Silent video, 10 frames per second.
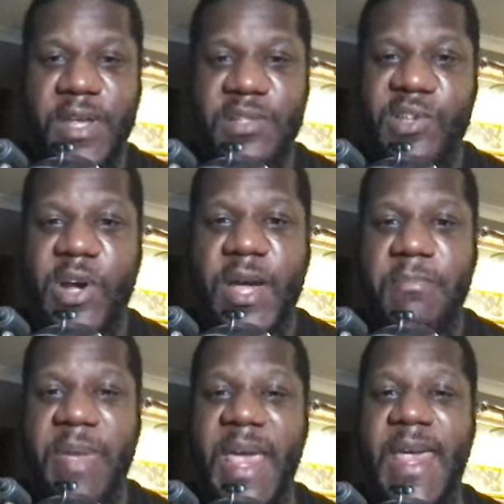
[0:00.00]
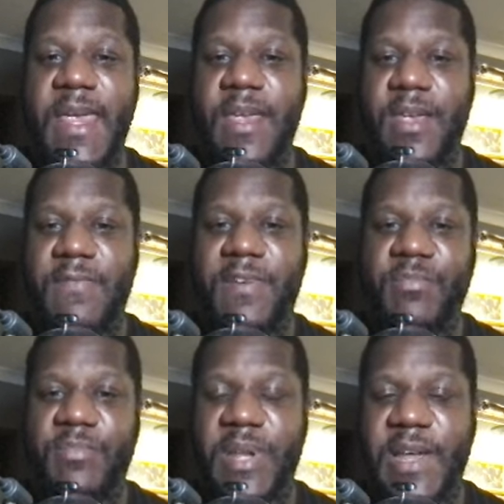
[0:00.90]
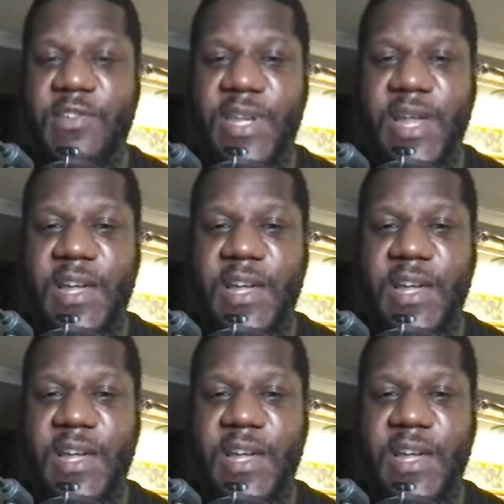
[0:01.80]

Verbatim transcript: Taipei, if I'm pronouncing that